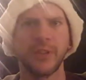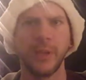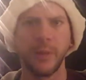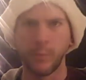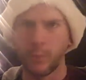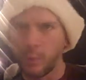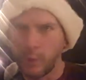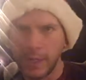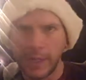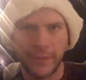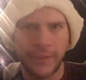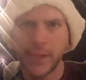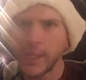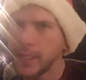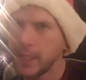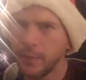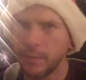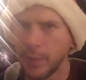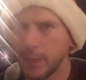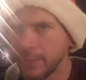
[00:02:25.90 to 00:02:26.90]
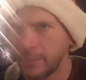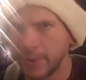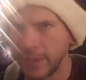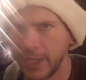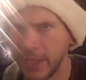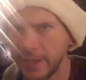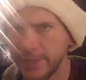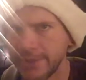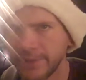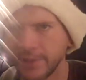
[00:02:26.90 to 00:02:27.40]
I won't have any
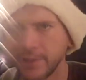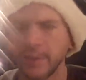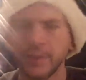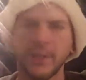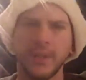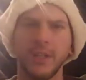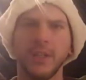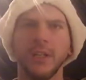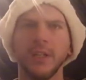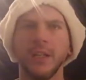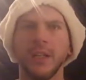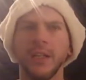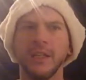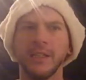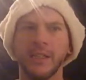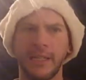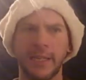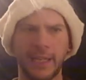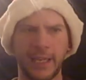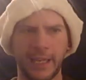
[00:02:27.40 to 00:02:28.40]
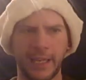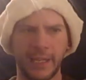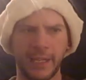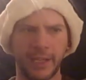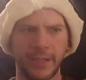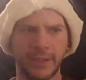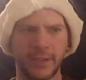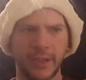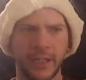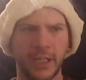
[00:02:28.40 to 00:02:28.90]
repeats.
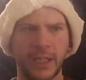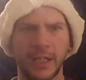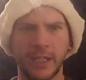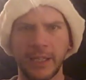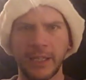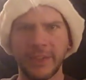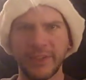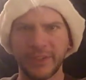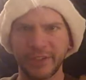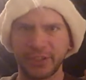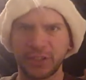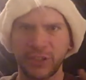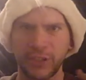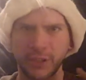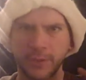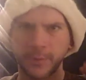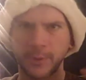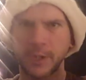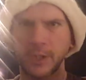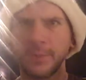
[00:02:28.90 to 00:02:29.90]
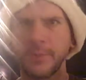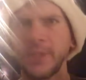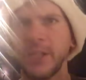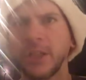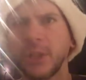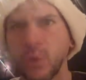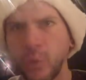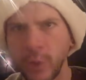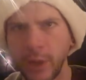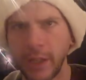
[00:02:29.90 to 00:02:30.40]
And uh, this is just going to be
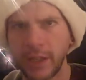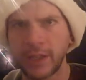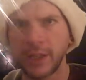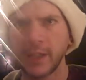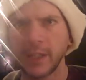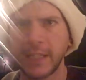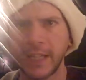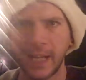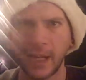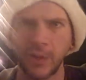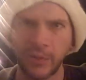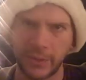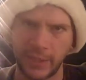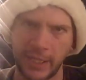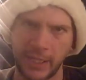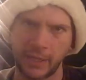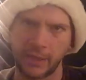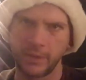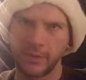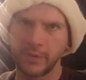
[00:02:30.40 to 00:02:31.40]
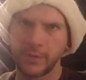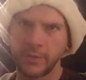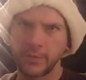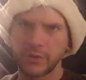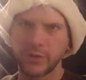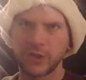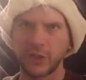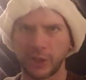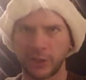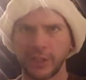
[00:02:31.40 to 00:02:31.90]
a quick countdown
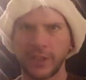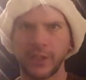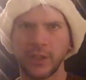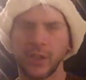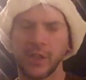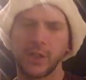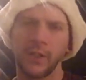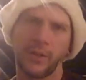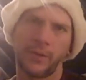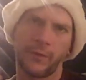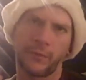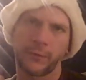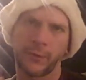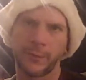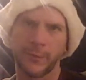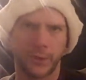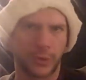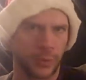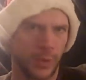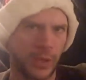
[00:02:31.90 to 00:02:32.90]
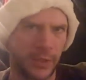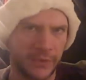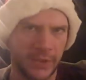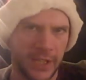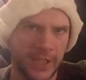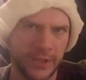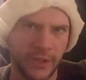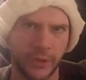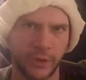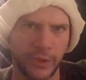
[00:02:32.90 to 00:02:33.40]
starting from the 12
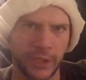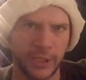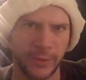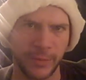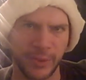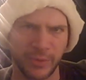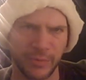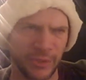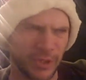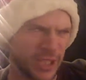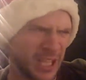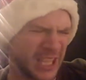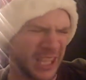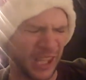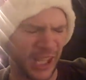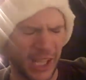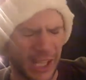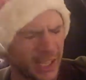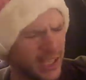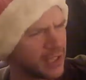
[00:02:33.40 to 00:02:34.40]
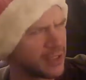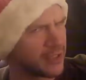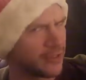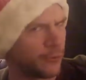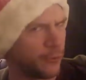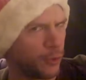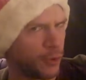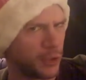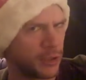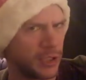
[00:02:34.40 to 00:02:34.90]
days of Christmas, which I think is the
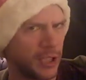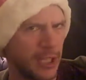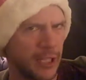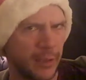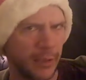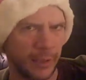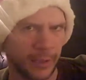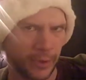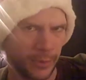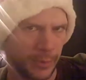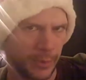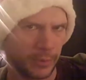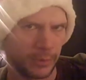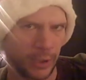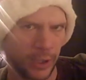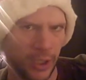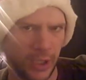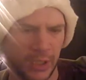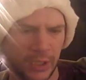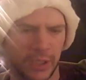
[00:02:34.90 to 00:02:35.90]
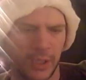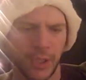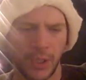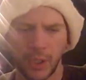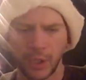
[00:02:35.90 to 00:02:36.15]
14th. I could be wrong.